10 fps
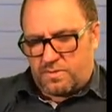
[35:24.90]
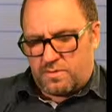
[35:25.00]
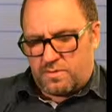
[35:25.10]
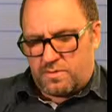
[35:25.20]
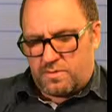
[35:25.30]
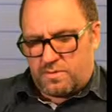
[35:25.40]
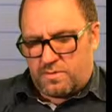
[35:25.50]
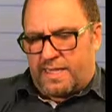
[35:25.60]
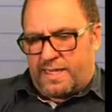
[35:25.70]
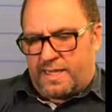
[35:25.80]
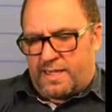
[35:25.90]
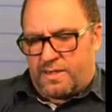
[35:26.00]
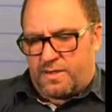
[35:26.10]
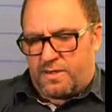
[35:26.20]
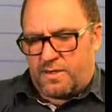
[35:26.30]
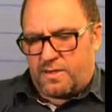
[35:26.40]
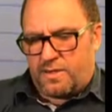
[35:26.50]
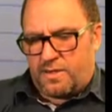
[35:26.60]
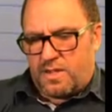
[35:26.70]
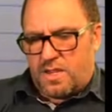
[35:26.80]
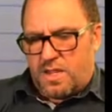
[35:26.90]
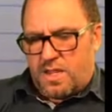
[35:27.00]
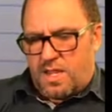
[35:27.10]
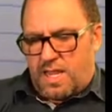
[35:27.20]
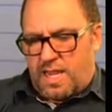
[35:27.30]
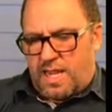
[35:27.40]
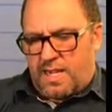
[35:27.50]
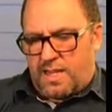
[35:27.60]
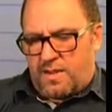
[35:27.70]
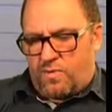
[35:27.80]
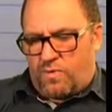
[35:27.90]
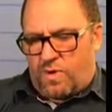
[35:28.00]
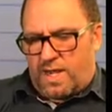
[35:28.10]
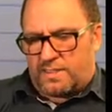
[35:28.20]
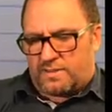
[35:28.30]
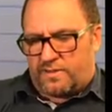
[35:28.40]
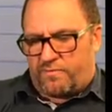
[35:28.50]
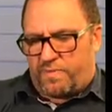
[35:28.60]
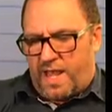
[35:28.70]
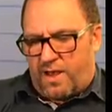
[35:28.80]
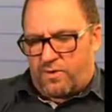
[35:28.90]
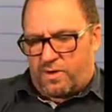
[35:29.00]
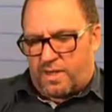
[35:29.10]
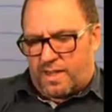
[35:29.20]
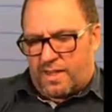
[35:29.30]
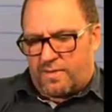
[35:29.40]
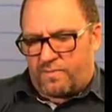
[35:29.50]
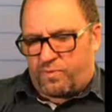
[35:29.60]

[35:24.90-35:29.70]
if I need 80 watts of power and I